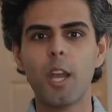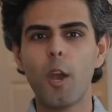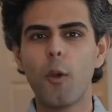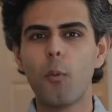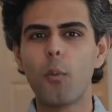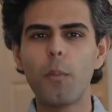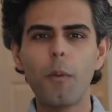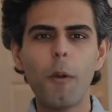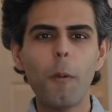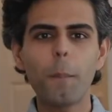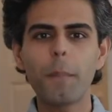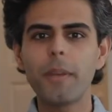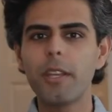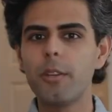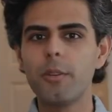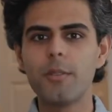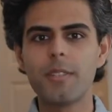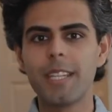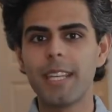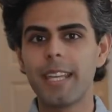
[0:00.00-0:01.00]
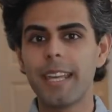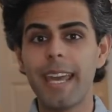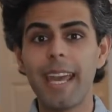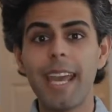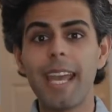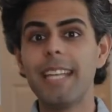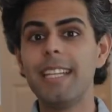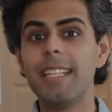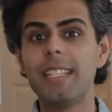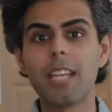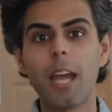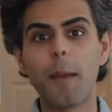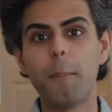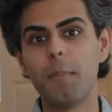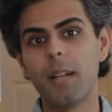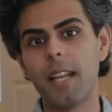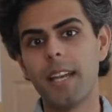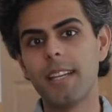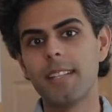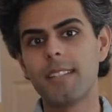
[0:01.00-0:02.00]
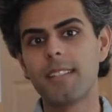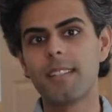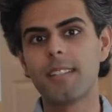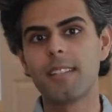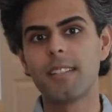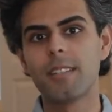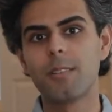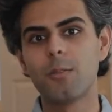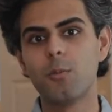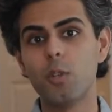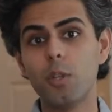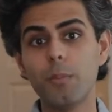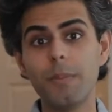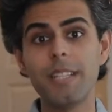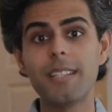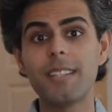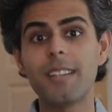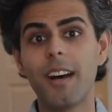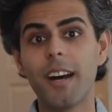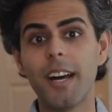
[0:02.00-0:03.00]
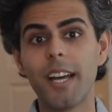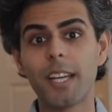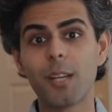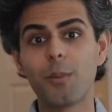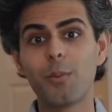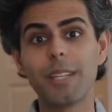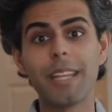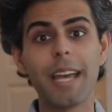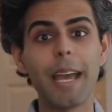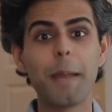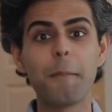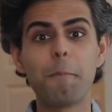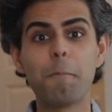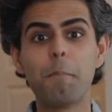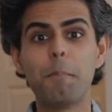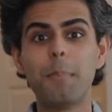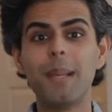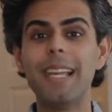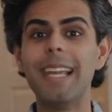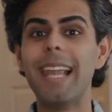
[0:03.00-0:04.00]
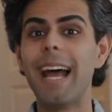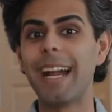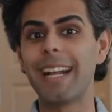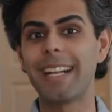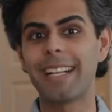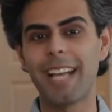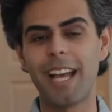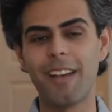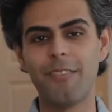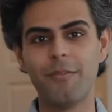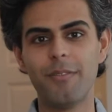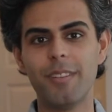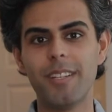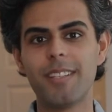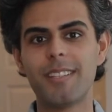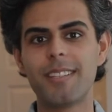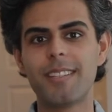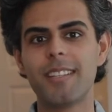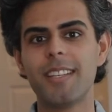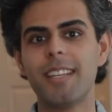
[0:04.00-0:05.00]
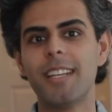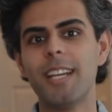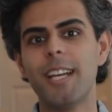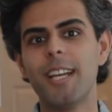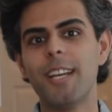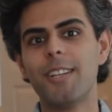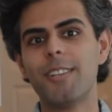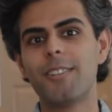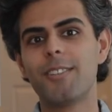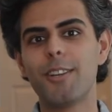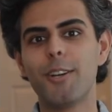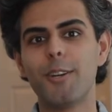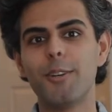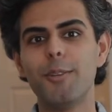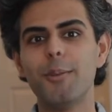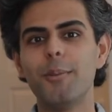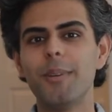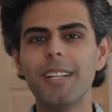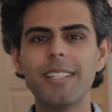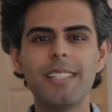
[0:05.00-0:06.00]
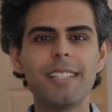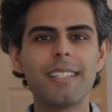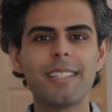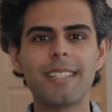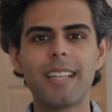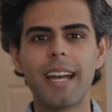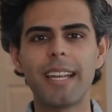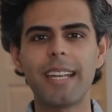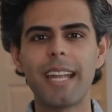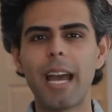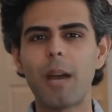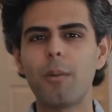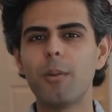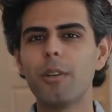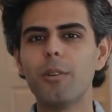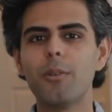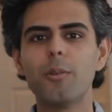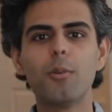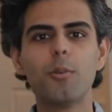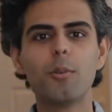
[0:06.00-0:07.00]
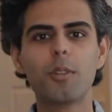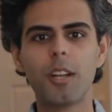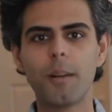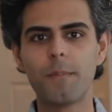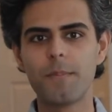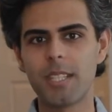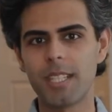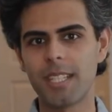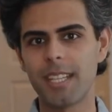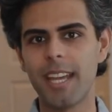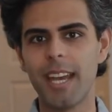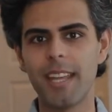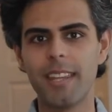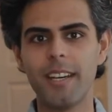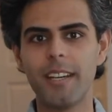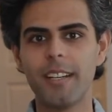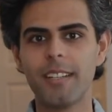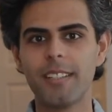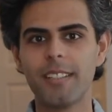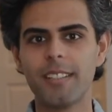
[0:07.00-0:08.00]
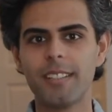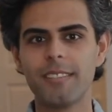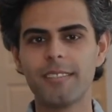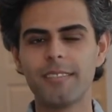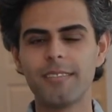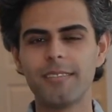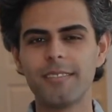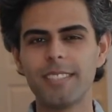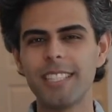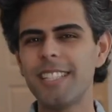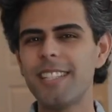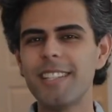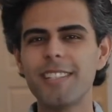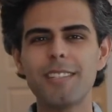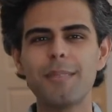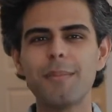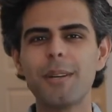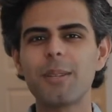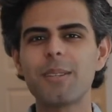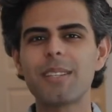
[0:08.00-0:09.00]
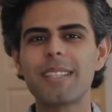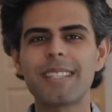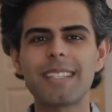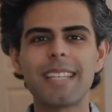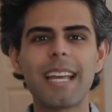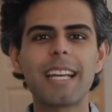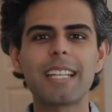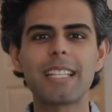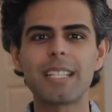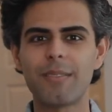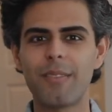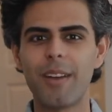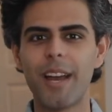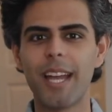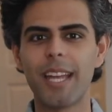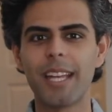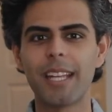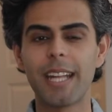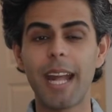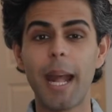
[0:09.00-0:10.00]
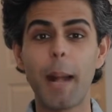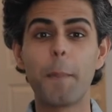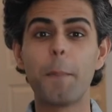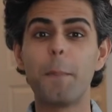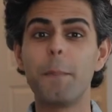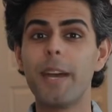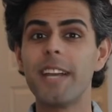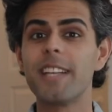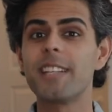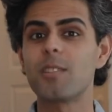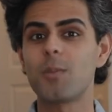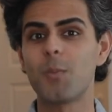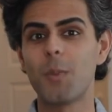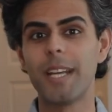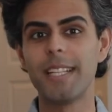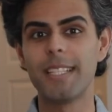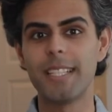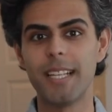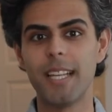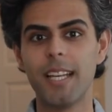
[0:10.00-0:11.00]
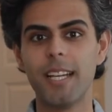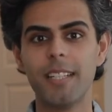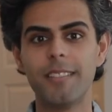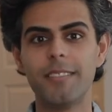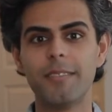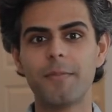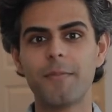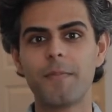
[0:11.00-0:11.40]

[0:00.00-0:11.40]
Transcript: We won't be using any templates. We'll be starting with a blank canvas, so you understand how it all comes together. This is the most satisfying and best way to learn.